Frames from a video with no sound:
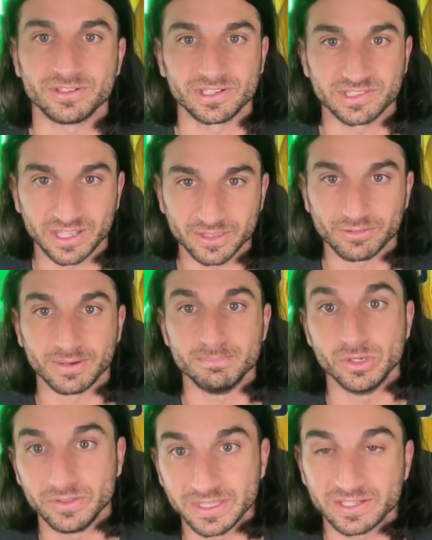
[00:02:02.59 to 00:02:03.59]
etc.,
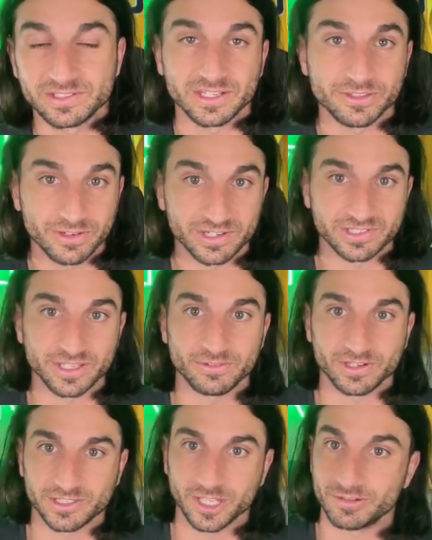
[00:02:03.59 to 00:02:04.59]
Moody, etc.,
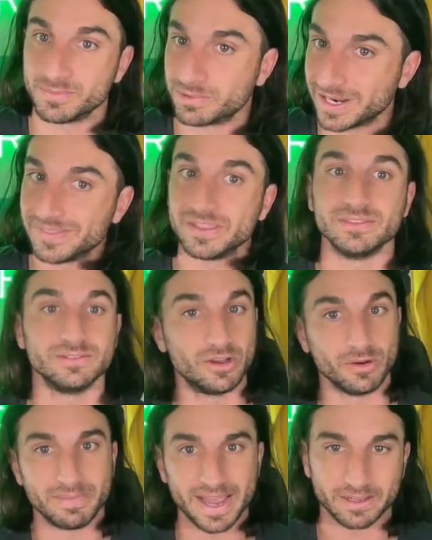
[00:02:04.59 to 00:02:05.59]
Brandin
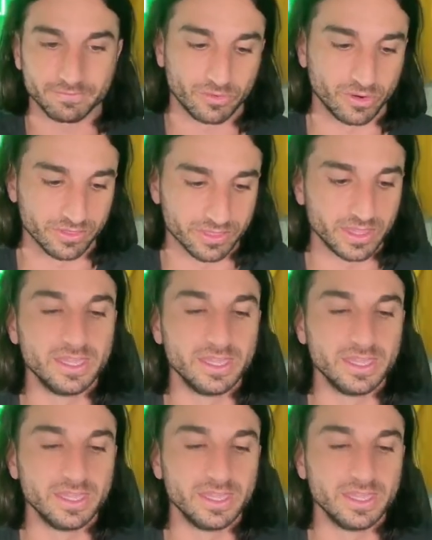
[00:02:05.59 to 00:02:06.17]
going back and forth.